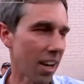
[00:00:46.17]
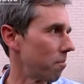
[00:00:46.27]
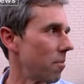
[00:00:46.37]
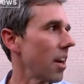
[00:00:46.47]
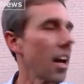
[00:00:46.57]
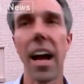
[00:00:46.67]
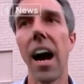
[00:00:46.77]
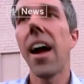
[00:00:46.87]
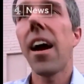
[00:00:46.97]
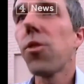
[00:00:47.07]
Um,
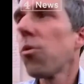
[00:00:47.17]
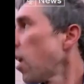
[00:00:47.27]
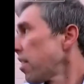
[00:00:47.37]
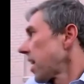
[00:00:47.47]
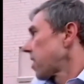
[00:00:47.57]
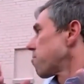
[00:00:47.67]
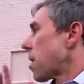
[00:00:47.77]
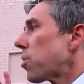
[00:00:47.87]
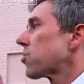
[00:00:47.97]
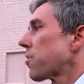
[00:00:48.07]
I, I, I don't know,
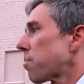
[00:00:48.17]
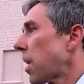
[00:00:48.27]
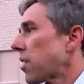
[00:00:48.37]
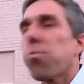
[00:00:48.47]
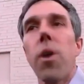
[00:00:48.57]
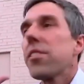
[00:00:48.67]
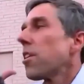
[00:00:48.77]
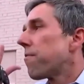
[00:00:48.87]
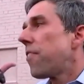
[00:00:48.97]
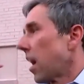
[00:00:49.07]
like members of the press.
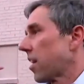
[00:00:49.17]
What the?